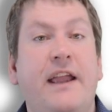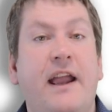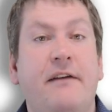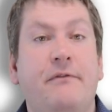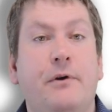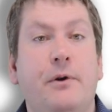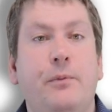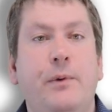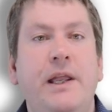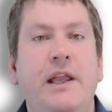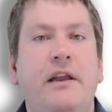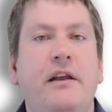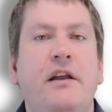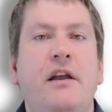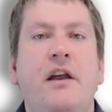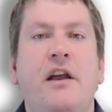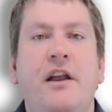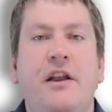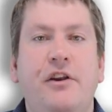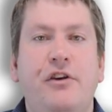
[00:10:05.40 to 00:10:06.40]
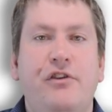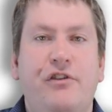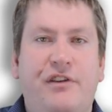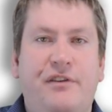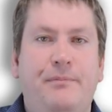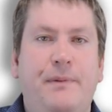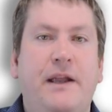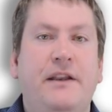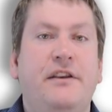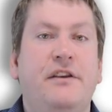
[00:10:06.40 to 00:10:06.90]
every week, you're
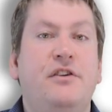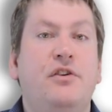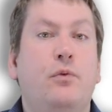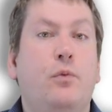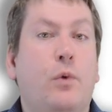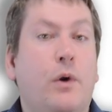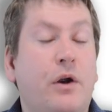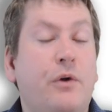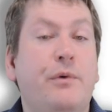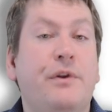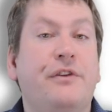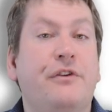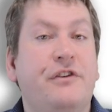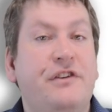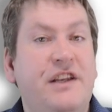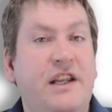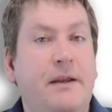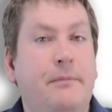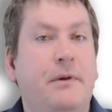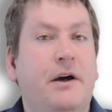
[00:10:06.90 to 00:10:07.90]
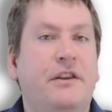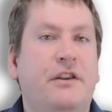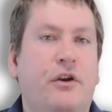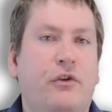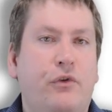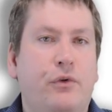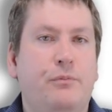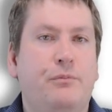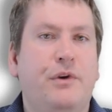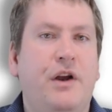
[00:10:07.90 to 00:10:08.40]
expected to work with your team on the
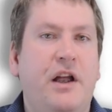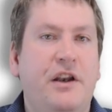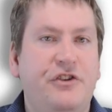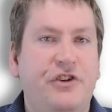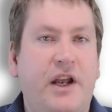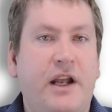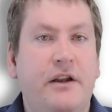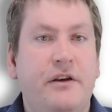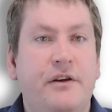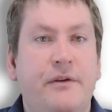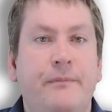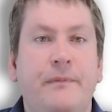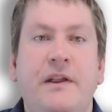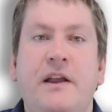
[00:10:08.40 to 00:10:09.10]
group project.